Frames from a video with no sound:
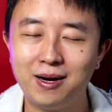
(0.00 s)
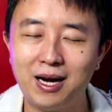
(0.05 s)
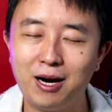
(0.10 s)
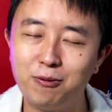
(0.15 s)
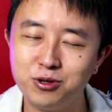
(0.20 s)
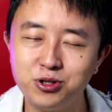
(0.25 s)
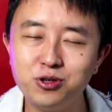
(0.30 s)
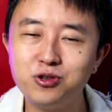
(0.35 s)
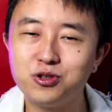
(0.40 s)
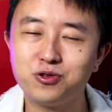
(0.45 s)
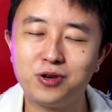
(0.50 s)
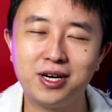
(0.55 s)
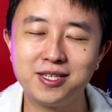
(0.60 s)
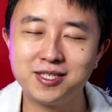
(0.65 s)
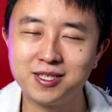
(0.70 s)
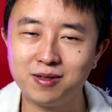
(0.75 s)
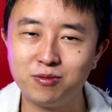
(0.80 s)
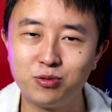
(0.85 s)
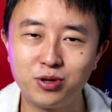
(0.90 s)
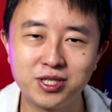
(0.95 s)
I want you to try
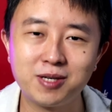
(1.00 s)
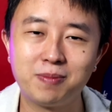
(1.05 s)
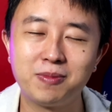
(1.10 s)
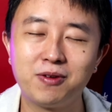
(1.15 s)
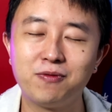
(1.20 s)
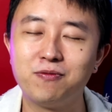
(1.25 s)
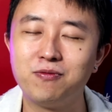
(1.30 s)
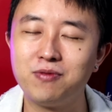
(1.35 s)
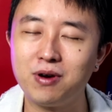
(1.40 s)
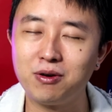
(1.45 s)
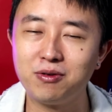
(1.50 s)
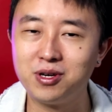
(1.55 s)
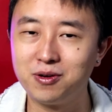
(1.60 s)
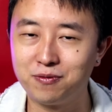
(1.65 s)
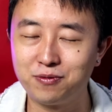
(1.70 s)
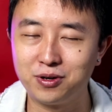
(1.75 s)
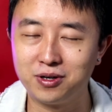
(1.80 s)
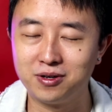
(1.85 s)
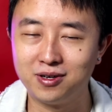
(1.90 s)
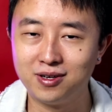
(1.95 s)
doing something very
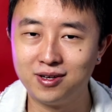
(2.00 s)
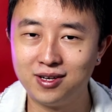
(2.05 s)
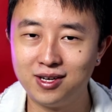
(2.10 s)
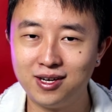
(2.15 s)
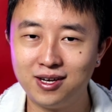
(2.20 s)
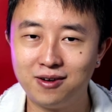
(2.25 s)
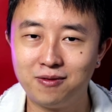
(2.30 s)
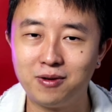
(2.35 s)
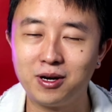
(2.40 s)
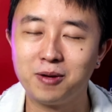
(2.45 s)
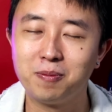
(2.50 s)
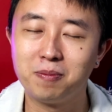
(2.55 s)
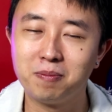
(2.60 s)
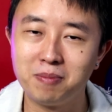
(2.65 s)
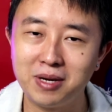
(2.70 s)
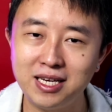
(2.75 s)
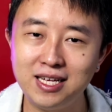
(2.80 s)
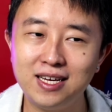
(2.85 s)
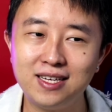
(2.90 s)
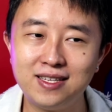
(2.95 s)
different, right?
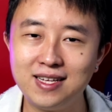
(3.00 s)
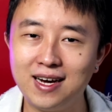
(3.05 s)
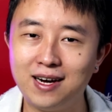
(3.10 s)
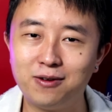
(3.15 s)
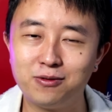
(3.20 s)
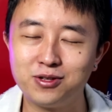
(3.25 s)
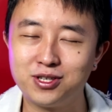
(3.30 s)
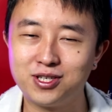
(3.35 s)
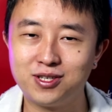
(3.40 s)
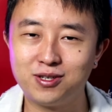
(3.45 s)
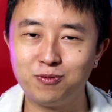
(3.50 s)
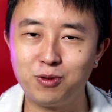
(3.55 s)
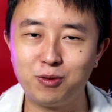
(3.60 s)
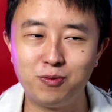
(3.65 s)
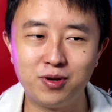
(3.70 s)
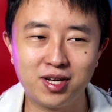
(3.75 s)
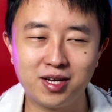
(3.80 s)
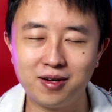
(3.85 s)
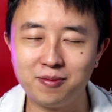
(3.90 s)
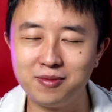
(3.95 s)
Many adults, when
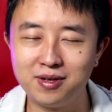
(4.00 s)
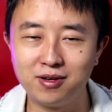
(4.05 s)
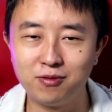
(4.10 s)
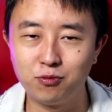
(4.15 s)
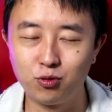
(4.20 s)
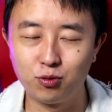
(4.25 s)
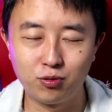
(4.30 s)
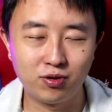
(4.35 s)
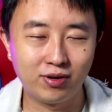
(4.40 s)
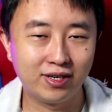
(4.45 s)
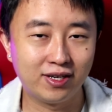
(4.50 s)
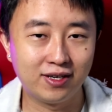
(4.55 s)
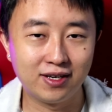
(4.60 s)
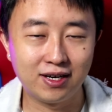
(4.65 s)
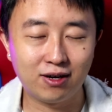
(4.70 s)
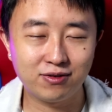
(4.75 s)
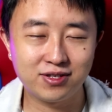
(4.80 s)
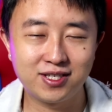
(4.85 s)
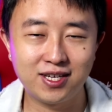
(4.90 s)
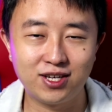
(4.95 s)
we're in the
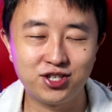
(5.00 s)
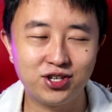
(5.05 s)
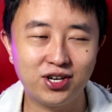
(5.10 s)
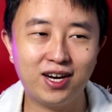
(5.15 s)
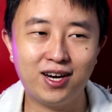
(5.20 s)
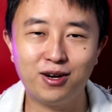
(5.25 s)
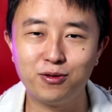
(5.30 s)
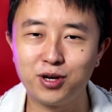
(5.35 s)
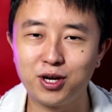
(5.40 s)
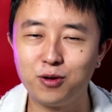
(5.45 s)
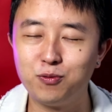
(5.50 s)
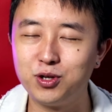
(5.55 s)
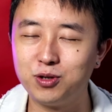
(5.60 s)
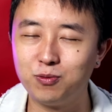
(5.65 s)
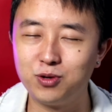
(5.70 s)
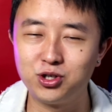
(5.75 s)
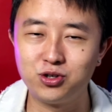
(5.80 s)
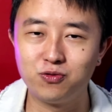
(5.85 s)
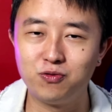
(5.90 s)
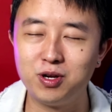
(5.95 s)
adult stage,
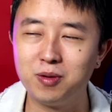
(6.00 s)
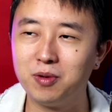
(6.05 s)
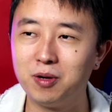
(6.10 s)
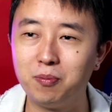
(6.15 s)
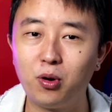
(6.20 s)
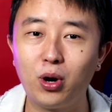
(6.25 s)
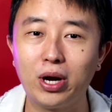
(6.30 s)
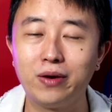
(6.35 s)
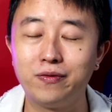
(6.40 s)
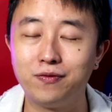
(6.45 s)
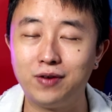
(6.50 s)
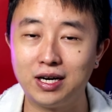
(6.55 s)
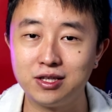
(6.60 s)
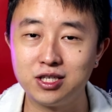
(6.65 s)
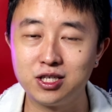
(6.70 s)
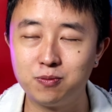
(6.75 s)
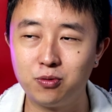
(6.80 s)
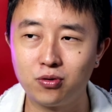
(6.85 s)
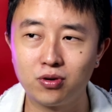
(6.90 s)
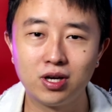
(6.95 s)
we should read a more
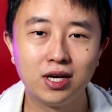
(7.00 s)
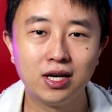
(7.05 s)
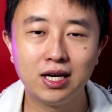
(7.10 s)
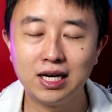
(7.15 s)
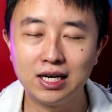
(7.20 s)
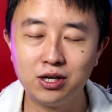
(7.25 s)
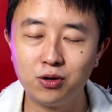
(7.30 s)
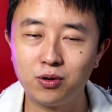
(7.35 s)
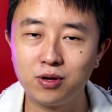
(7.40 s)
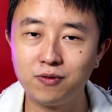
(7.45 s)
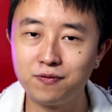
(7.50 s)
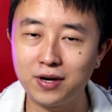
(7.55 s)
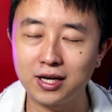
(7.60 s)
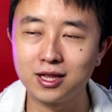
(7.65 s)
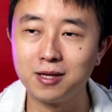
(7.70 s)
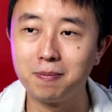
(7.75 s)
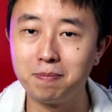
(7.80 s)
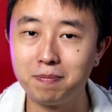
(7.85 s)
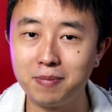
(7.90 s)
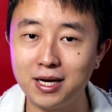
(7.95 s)
advanced book. No, in fact,
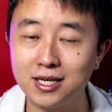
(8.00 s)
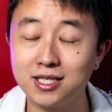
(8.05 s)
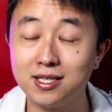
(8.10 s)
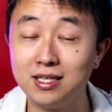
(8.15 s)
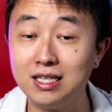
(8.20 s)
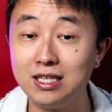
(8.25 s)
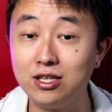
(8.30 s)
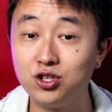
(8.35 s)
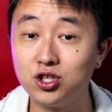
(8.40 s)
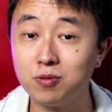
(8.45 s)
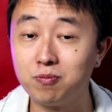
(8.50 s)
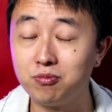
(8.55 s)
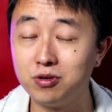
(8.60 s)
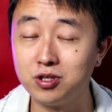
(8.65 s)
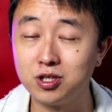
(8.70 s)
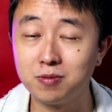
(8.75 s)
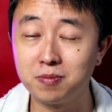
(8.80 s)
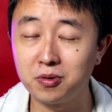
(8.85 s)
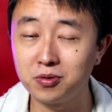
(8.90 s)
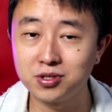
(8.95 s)
the best leadership
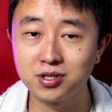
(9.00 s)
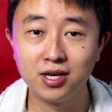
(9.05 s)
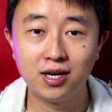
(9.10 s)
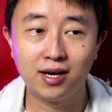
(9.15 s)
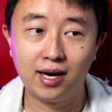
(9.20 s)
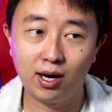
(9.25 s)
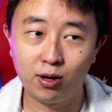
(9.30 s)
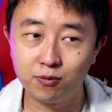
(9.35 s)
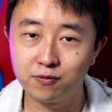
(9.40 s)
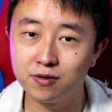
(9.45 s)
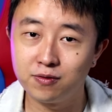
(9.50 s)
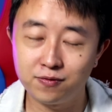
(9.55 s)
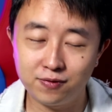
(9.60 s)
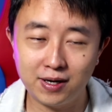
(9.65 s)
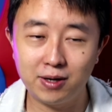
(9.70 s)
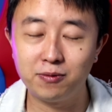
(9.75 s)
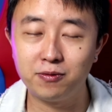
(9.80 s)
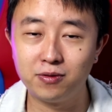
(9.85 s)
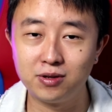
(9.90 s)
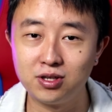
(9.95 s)
principles are often
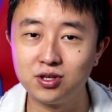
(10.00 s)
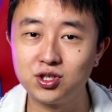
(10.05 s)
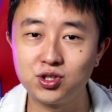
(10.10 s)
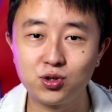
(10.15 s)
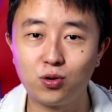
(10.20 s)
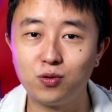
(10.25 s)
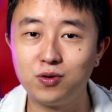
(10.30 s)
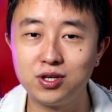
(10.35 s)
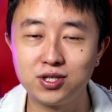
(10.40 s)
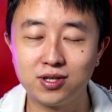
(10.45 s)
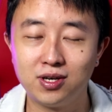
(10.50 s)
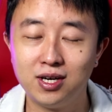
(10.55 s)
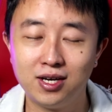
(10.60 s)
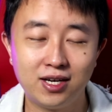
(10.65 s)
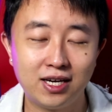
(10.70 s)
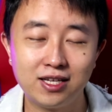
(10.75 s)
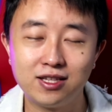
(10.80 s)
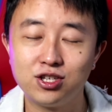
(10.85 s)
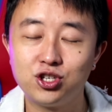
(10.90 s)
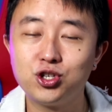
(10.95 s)
found in the stories,
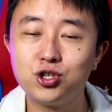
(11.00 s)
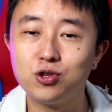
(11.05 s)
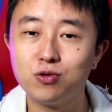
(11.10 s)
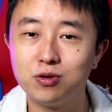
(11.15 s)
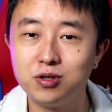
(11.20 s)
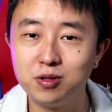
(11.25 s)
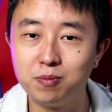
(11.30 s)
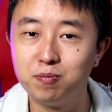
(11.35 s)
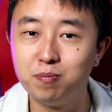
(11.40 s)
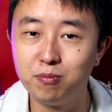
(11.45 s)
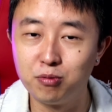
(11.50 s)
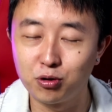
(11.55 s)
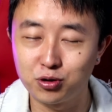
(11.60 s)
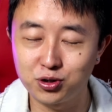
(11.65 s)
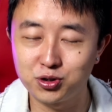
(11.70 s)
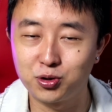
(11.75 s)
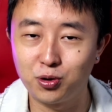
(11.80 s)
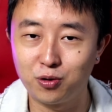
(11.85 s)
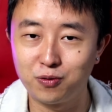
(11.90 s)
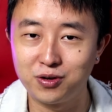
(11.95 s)
in the children book
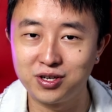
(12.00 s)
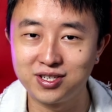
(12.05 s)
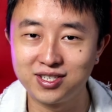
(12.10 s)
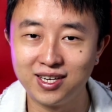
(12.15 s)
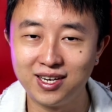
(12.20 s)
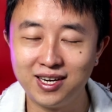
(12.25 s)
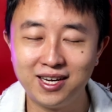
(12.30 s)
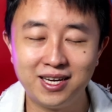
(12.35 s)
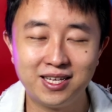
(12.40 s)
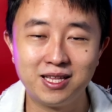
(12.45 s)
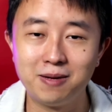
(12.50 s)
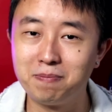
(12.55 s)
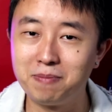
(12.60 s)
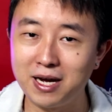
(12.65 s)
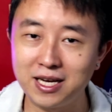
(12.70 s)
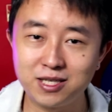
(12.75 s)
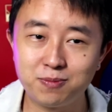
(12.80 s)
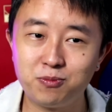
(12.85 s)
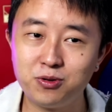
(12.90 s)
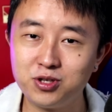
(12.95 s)
stories. The
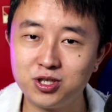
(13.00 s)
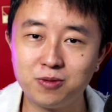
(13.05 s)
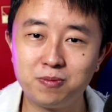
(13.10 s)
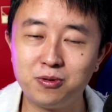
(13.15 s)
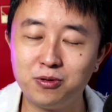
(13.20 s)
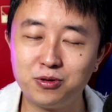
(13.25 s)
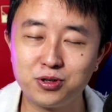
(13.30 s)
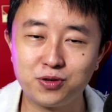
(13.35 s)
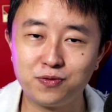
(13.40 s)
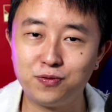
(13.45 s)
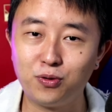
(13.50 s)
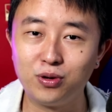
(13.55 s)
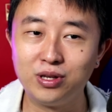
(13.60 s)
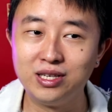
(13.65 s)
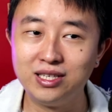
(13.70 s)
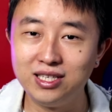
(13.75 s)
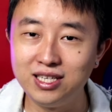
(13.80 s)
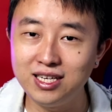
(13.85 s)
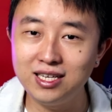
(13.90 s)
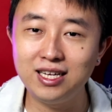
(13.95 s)
best principles for
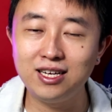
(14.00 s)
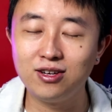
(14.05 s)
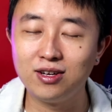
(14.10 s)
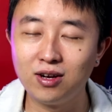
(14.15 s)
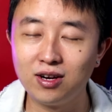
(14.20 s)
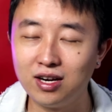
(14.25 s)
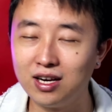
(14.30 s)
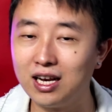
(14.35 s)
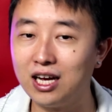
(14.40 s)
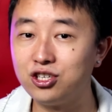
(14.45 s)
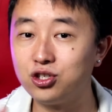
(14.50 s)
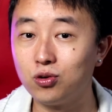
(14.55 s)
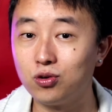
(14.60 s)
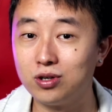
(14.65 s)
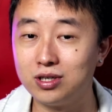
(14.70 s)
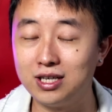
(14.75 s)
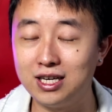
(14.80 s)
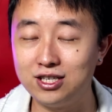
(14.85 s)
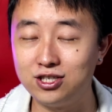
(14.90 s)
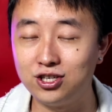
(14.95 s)
leading large
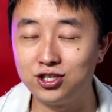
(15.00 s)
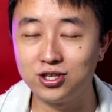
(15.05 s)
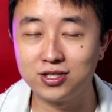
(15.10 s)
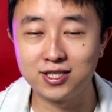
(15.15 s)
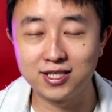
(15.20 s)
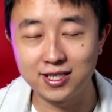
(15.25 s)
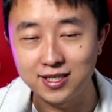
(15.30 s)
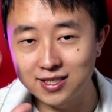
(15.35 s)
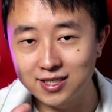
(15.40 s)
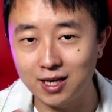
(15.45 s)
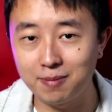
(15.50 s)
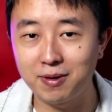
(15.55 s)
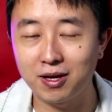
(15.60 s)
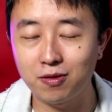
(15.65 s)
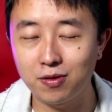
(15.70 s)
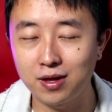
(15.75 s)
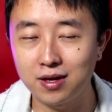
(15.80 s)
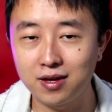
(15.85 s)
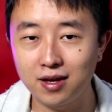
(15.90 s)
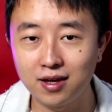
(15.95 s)
organizations,
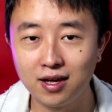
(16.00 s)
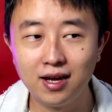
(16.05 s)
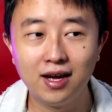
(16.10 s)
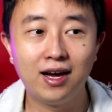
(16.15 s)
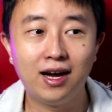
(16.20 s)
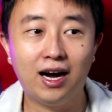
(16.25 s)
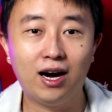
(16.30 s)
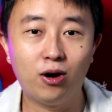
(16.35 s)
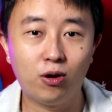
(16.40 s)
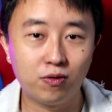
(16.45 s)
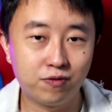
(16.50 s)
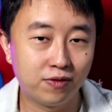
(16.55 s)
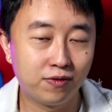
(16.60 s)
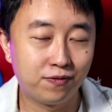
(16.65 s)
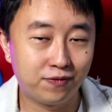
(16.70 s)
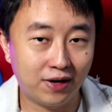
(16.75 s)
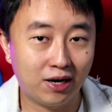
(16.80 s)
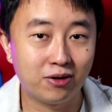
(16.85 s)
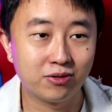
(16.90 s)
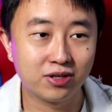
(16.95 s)
systemic thinking, are often
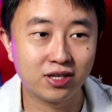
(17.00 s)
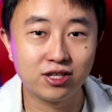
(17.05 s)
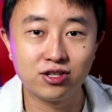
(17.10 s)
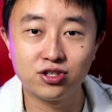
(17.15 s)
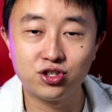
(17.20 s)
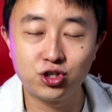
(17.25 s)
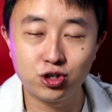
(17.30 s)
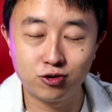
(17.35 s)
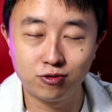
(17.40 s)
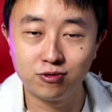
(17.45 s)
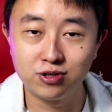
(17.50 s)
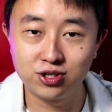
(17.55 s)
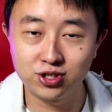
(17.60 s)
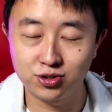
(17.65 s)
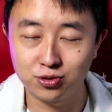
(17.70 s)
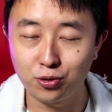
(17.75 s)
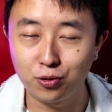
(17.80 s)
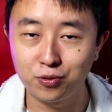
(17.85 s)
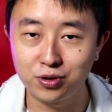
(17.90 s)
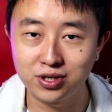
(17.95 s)
found in children's
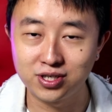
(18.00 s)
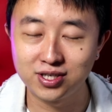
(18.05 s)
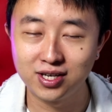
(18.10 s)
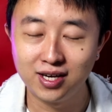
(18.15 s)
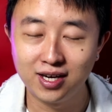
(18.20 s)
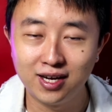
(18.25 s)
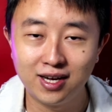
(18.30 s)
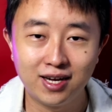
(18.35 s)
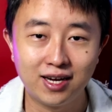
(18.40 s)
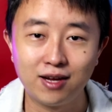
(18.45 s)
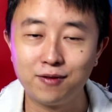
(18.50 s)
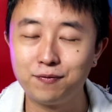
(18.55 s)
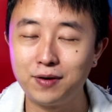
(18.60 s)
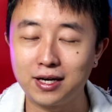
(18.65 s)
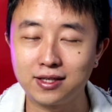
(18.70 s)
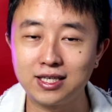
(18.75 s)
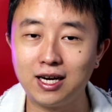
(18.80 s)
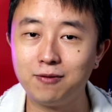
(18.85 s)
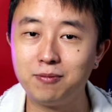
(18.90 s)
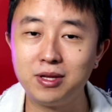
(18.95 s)
stories. In
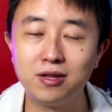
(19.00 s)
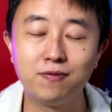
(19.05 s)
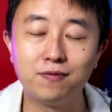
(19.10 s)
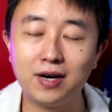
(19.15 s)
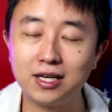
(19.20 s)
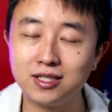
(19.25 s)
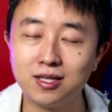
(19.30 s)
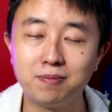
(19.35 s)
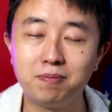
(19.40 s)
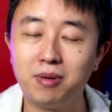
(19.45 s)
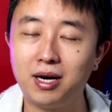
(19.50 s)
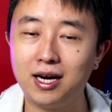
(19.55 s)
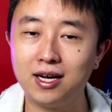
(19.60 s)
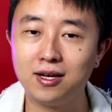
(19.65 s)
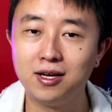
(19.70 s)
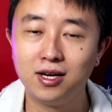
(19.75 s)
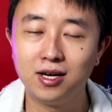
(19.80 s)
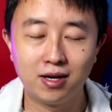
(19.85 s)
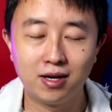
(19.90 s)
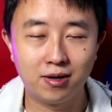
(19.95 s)
fact, I've been invited
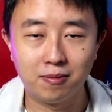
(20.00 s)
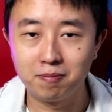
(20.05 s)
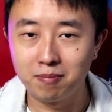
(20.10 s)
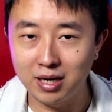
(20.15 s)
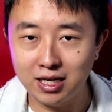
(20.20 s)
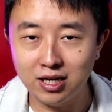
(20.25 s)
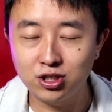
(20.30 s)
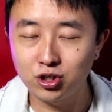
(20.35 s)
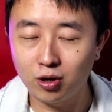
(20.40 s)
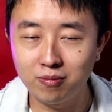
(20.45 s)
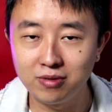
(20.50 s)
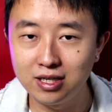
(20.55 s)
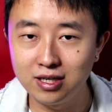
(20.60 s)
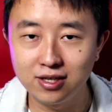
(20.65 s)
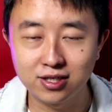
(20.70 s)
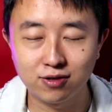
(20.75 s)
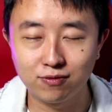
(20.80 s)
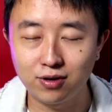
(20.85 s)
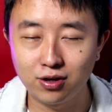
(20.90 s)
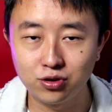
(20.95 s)
by many top
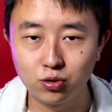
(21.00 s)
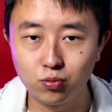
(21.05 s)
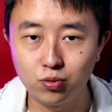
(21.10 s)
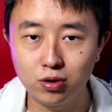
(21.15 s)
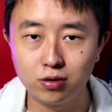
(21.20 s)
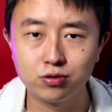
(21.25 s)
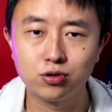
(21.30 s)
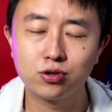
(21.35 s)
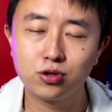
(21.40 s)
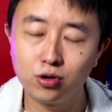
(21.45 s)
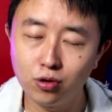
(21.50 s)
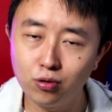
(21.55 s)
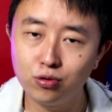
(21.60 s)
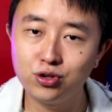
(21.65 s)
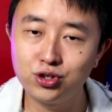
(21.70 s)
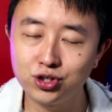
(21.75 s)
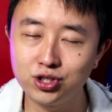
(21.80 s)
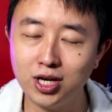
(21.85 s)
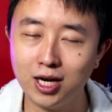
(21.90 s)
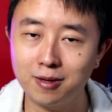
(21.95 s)
leaders around the world to
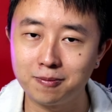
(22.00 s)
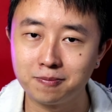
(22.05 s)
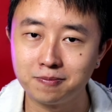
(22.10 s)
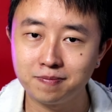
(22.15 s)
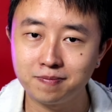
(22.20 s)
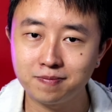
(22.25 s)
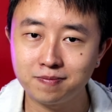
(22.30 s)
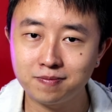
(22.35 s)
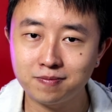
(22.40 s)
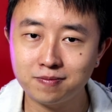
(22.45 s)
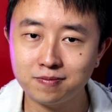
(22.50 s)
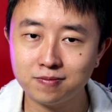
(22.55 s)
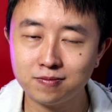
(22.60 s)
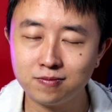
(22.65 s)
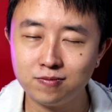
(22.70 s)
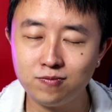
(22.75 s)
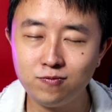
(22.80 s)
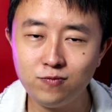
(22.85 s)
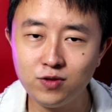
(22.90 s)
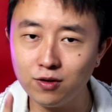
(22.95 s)
coach them.
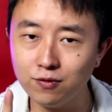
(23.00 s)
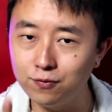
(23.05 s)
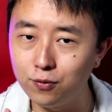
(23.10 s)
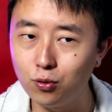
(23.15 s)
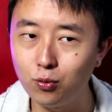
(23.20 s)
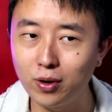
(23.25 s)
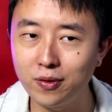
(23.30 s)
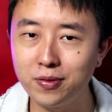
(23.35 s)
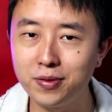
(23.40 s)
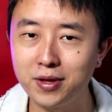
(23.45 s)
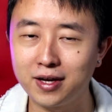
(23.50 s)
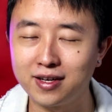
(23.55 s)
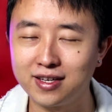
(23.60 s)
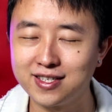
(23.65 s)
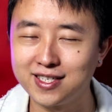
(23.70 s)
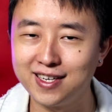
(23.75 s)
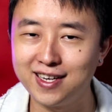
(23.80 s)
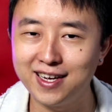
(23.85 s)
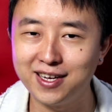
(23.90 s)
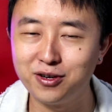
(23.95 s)
For one thing, I
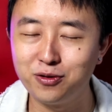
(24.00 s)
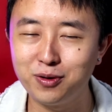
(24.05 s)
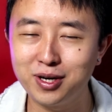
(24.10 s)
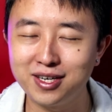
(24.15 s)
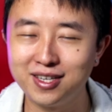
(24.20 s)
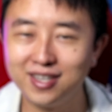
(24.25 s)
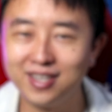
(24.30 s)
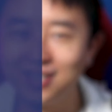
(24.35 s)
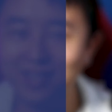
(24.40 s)
said, hey, you know what?